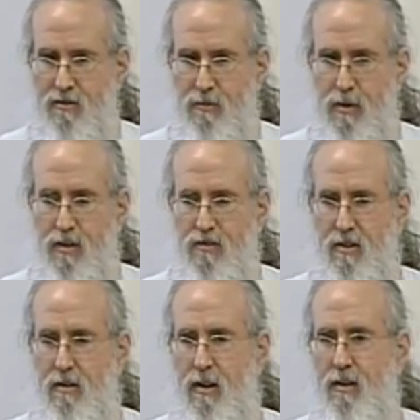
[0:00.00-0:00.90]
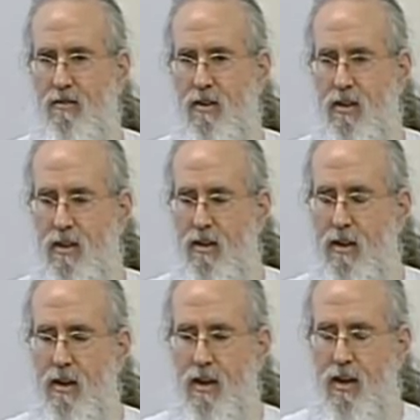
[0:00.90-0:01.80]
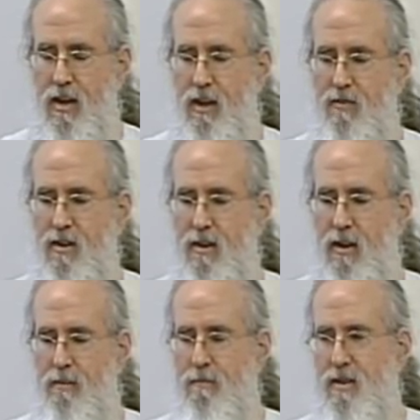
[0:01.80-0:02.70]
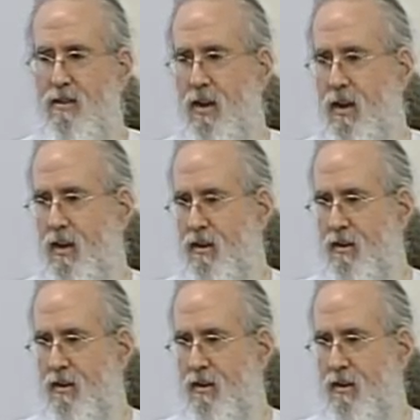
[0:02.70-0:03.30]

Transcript: smoking cigarettes and eating a, a heavy uh, meat diet,